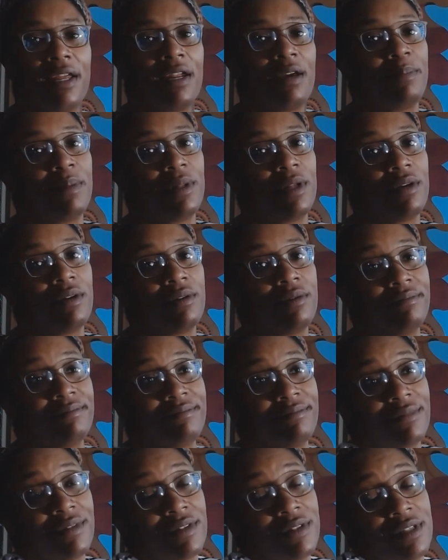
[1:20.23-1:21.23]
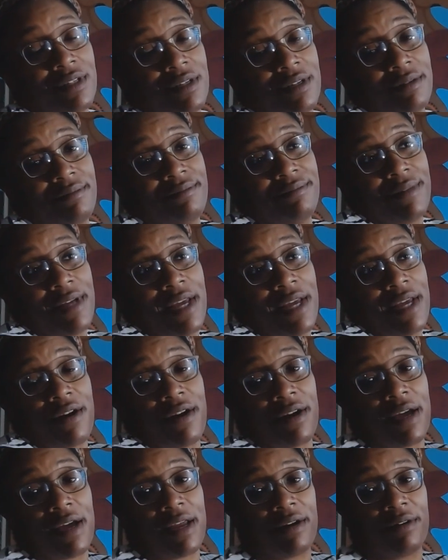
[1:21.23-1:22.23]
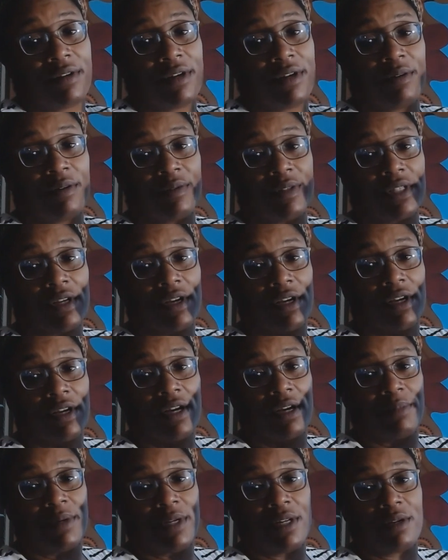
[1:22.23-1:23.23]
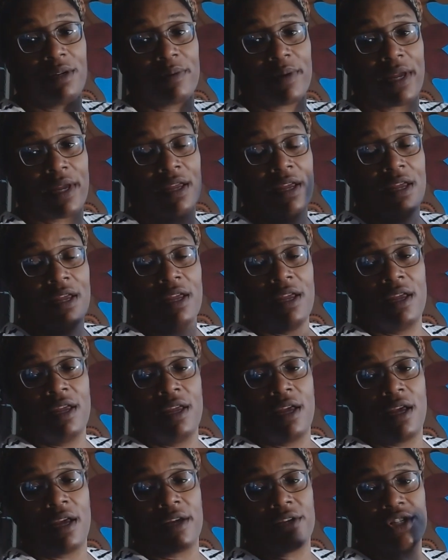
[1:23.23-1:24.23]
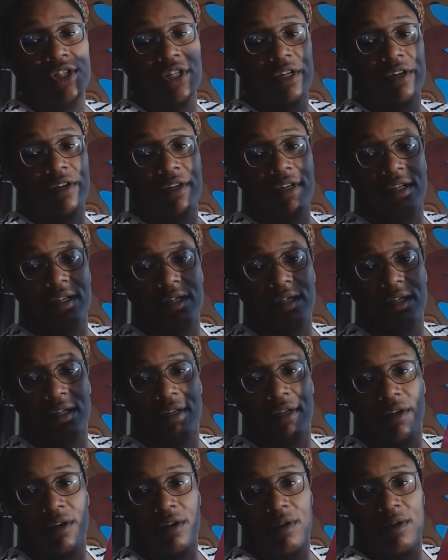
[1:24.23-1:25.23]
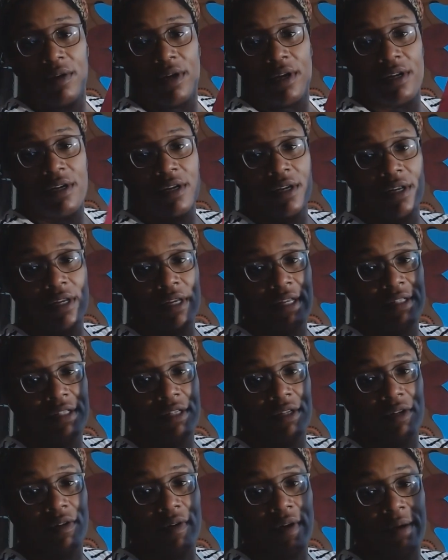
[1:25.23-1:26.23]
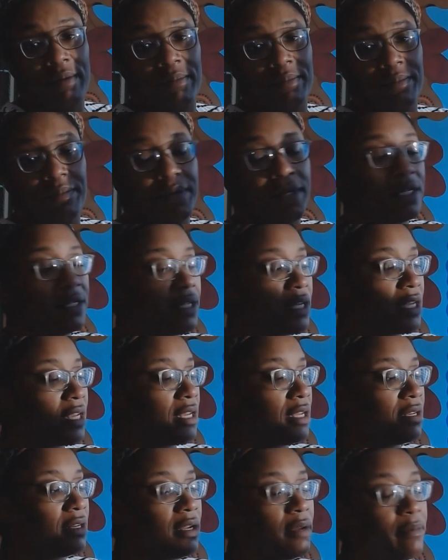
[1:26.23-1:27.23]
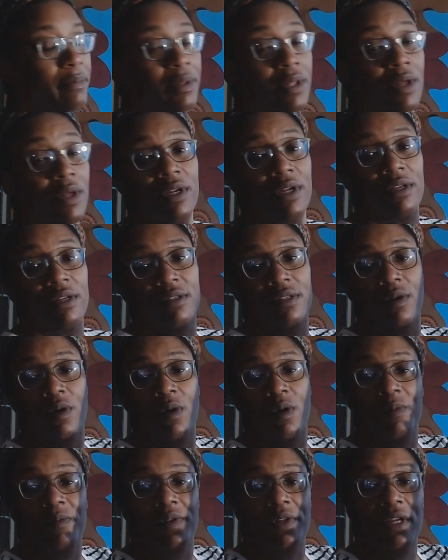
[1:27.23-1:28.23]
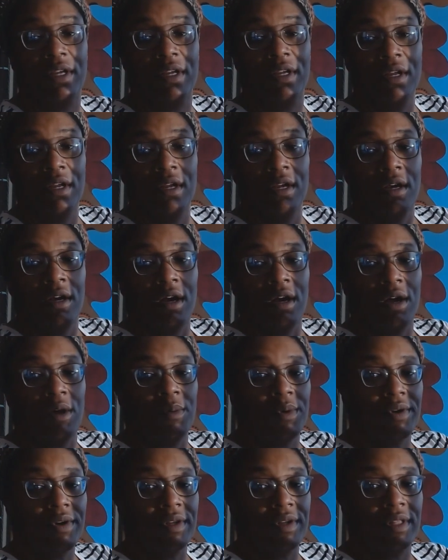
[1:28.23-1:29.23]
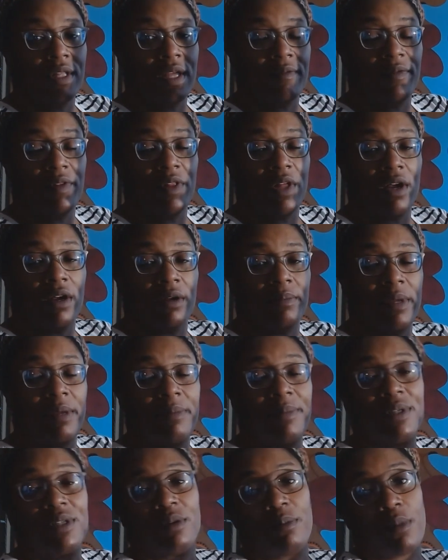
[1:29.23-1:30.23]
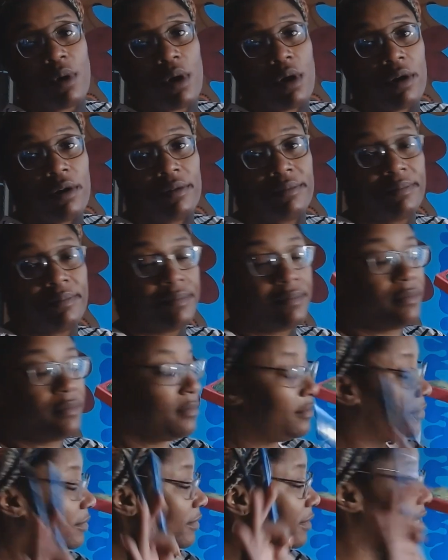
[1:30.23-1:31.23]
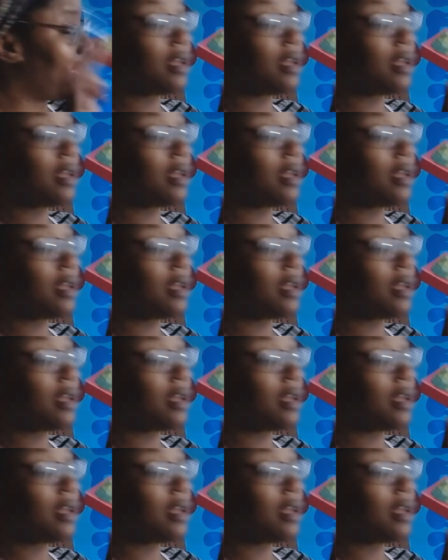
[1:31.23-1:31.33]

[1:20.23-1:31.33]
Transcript: upload. There's an error. I don't know what's going on. But anyway, I shared it on Instagram because I couldn't upload it. So hopefully I'll work on that vlog maybe tomorrow. I'm not